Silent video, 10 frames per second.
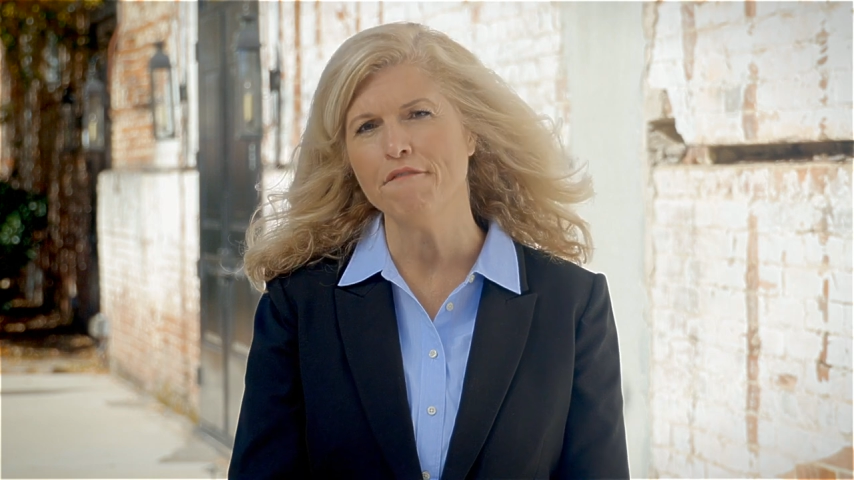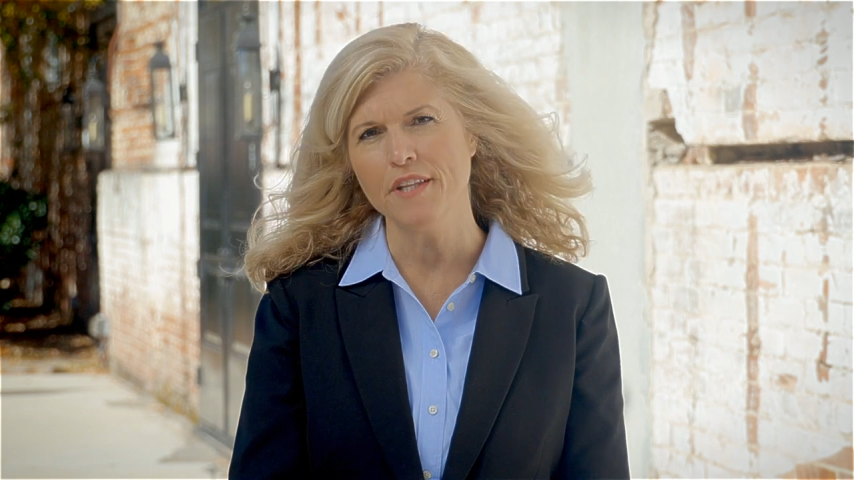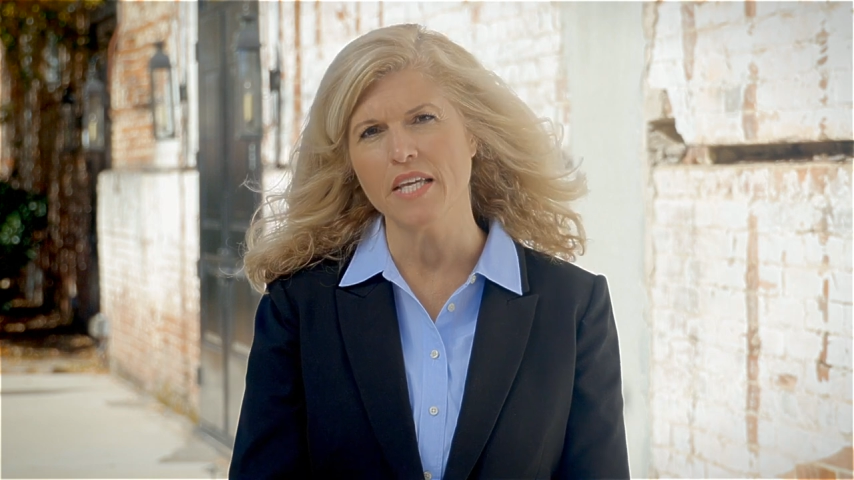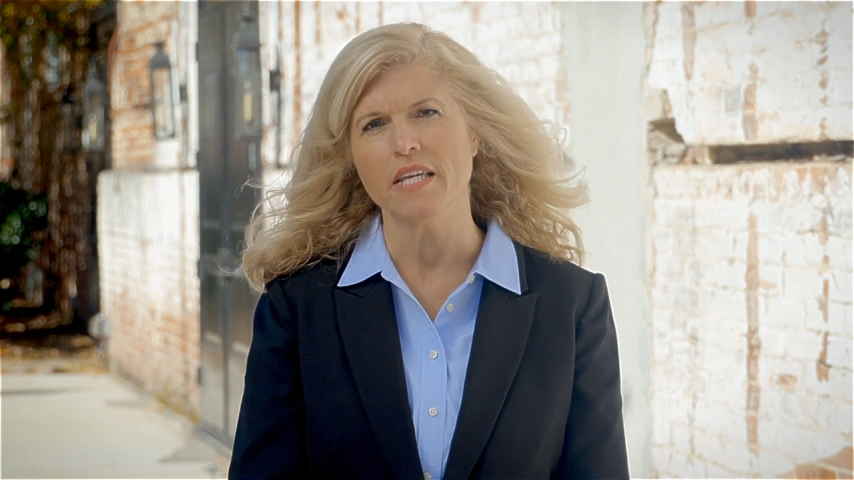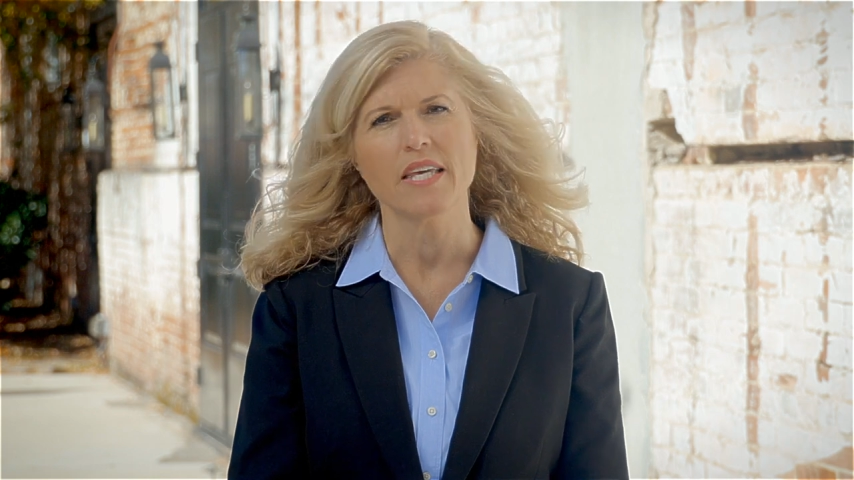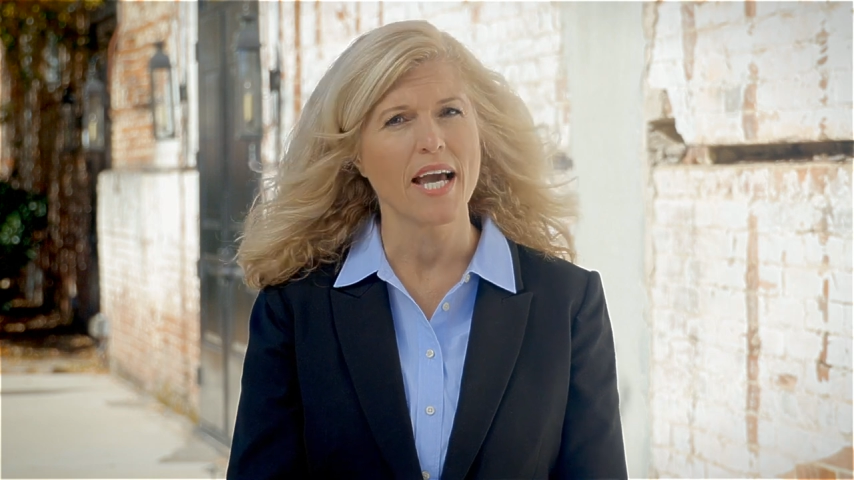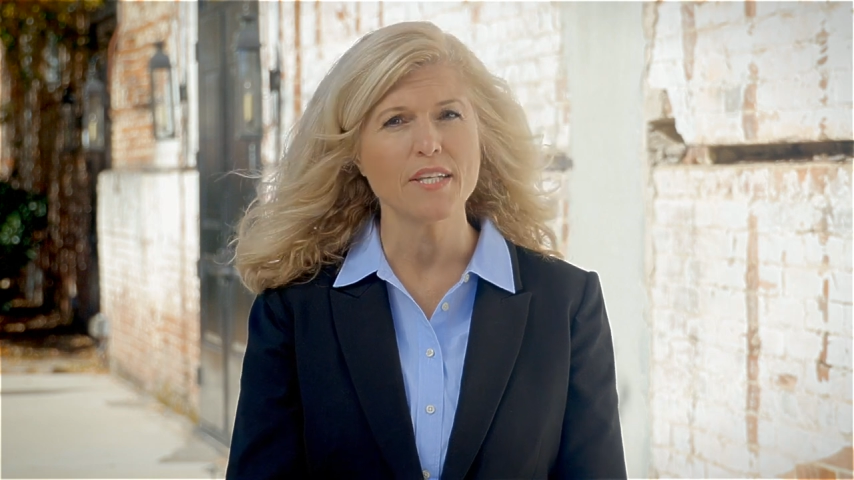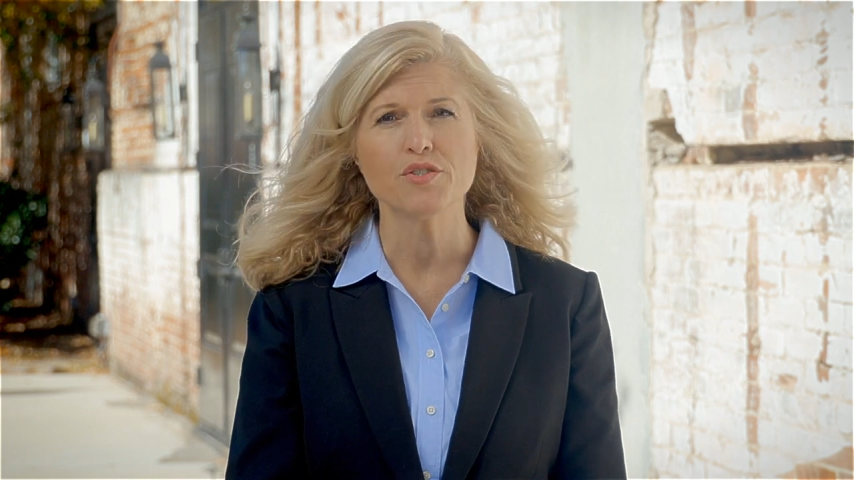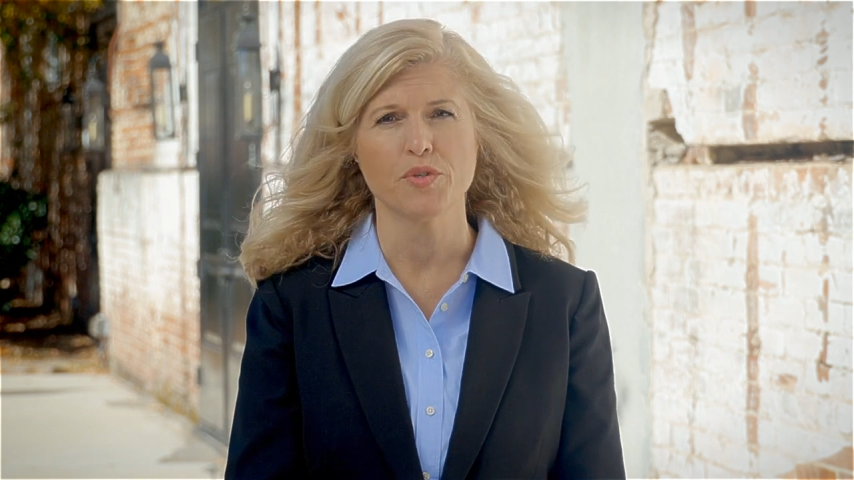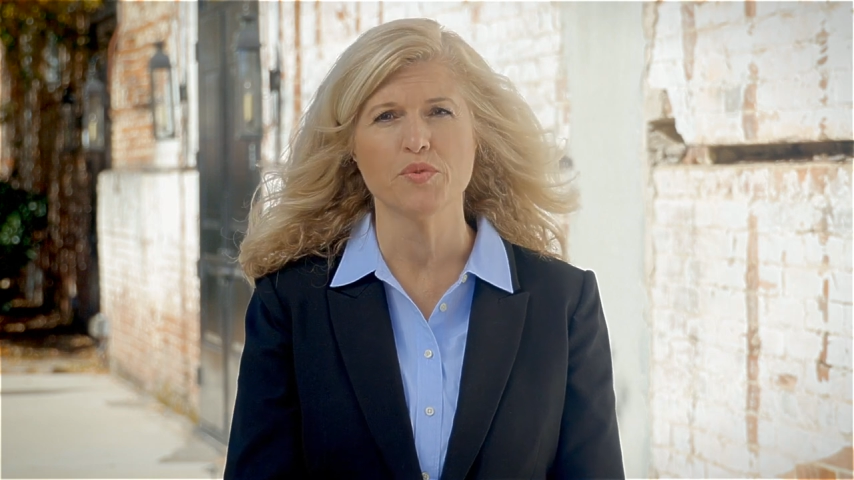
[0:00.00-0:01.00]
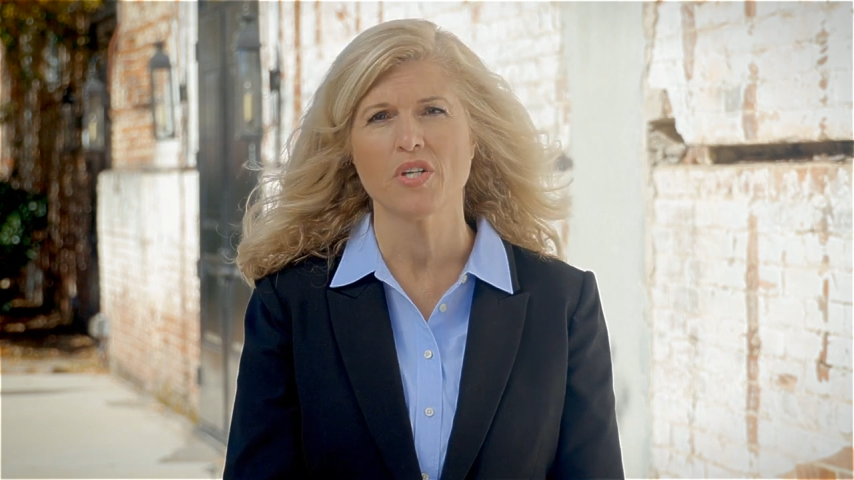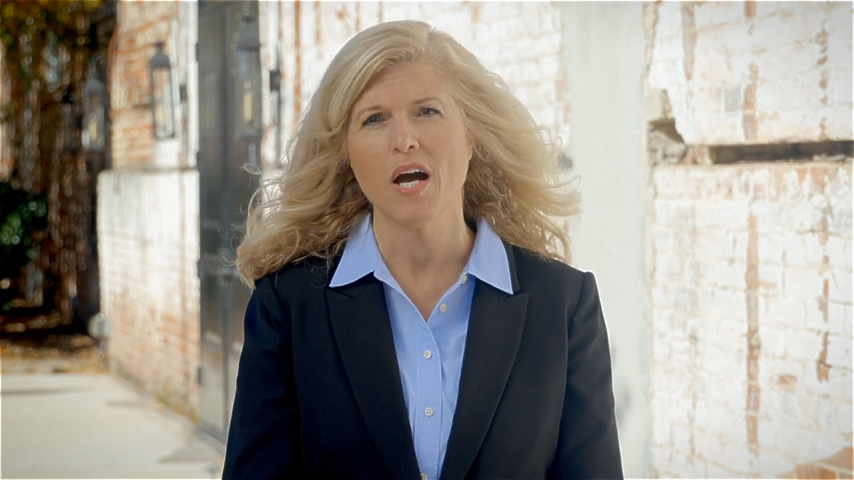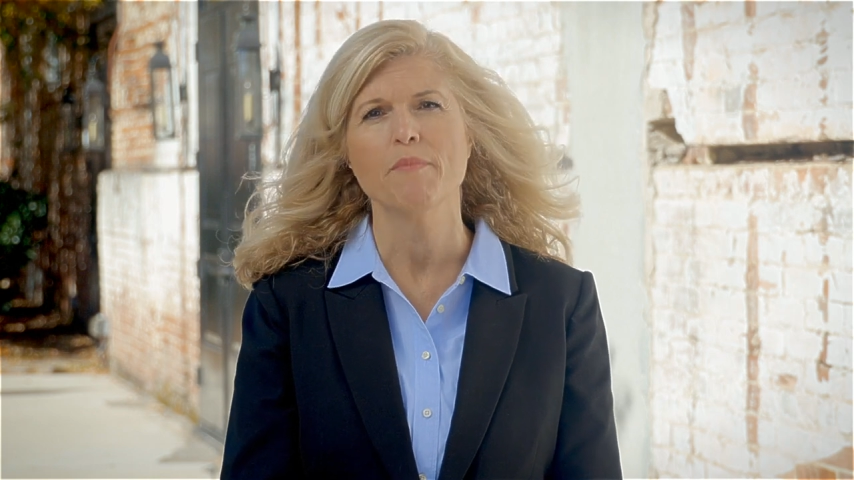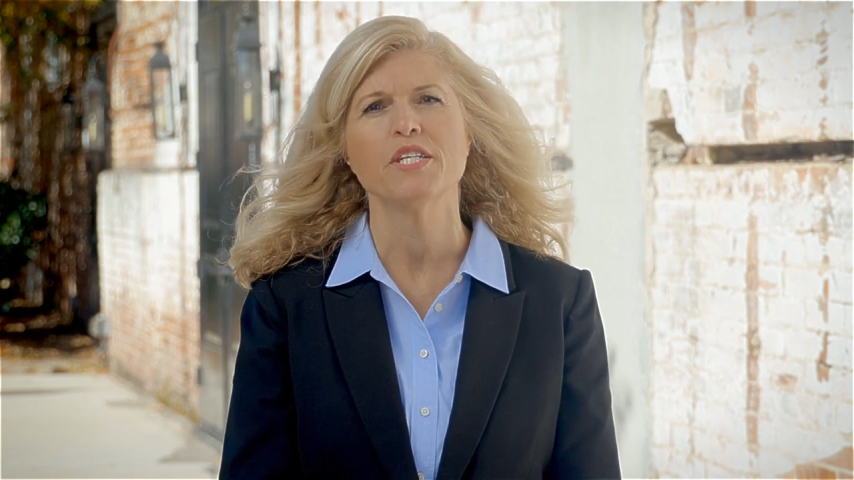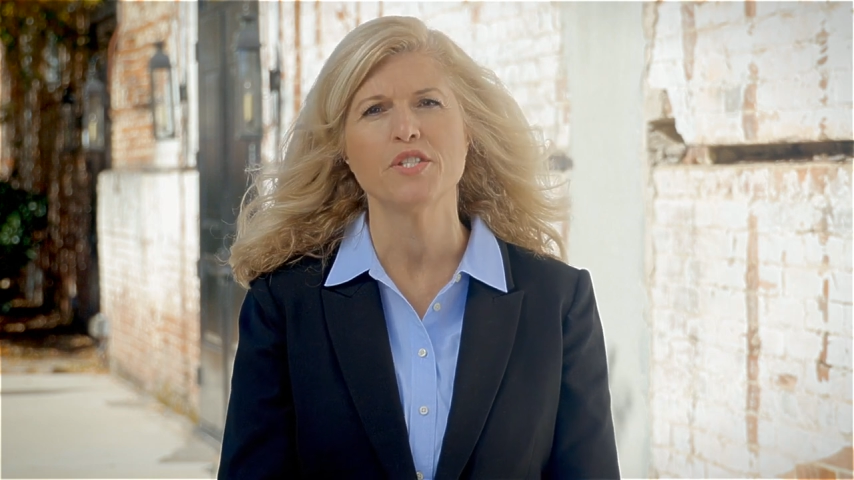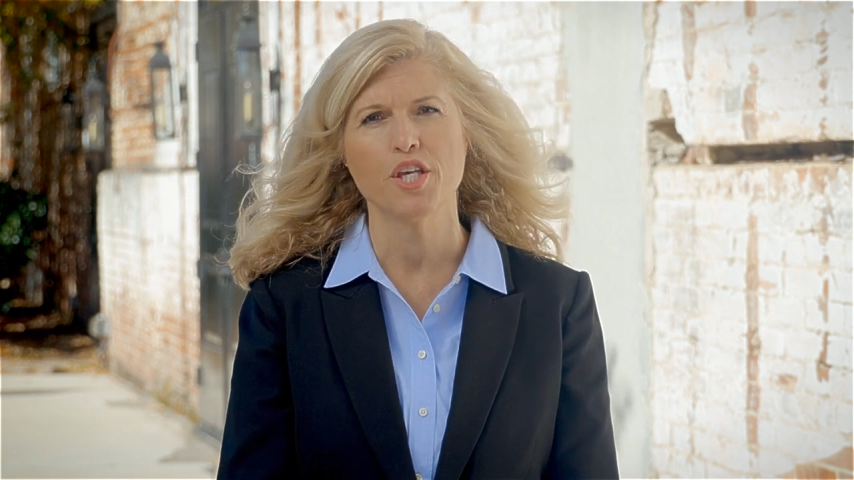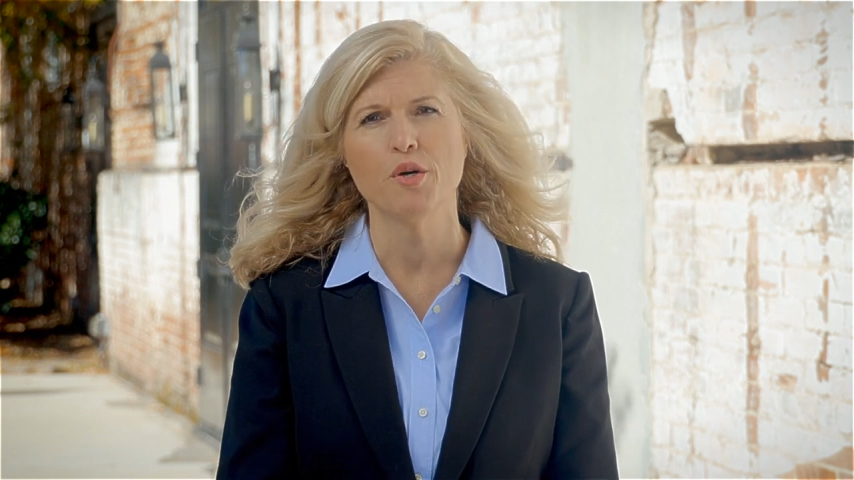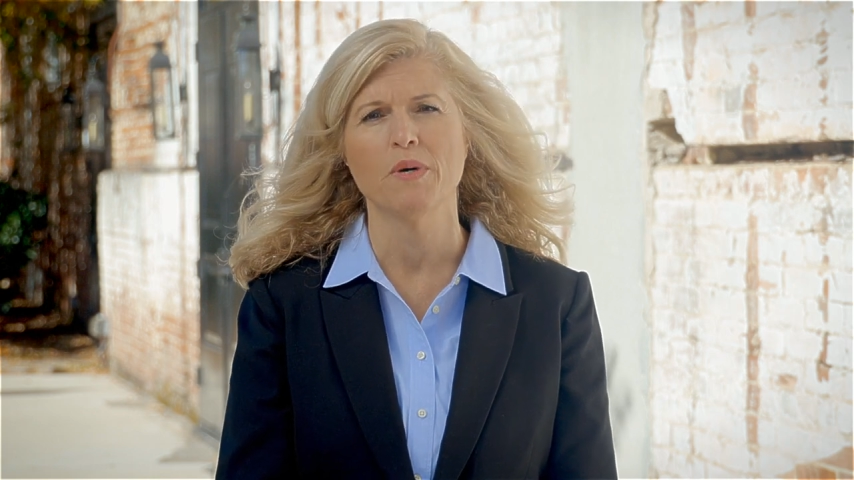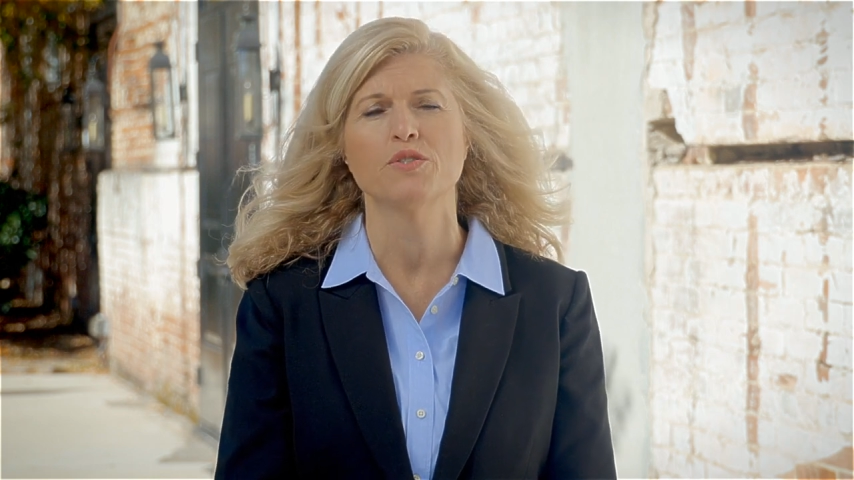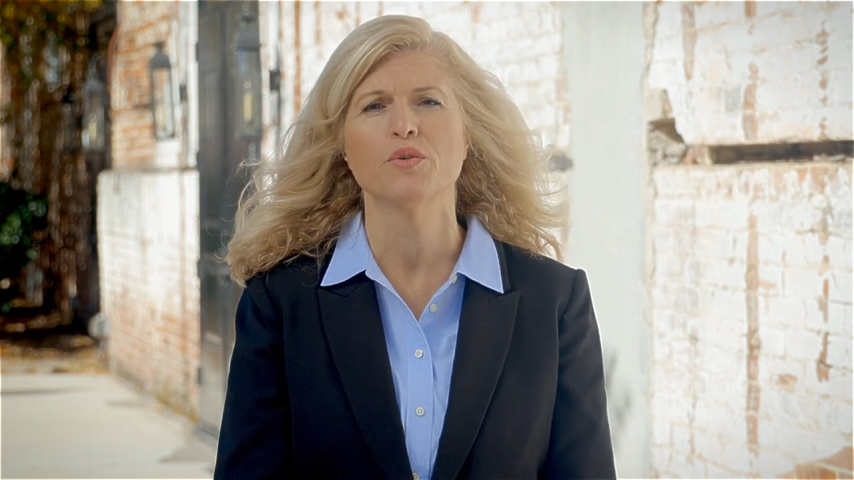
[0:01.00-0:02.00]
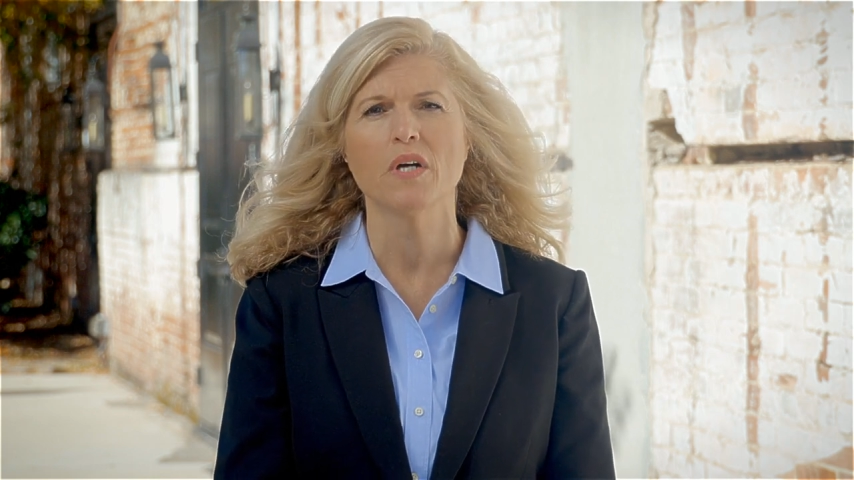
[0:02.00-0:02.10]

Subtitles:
flee Castro's communist Cuba to